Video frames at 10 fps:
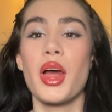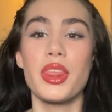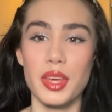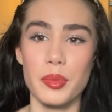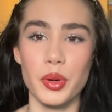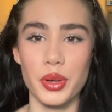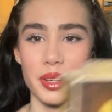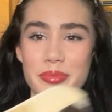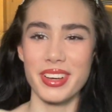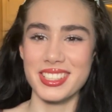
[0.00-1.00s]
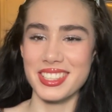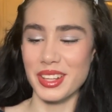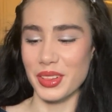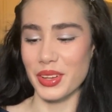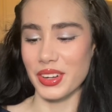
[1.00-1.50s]
The Unbroken by
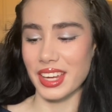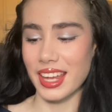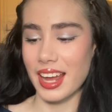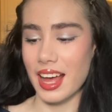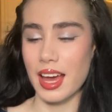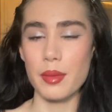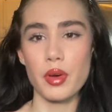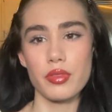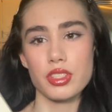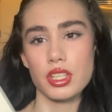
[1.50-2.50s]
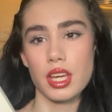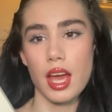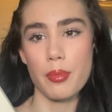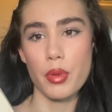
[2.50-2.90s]
C.L. Clark, and I'm officially at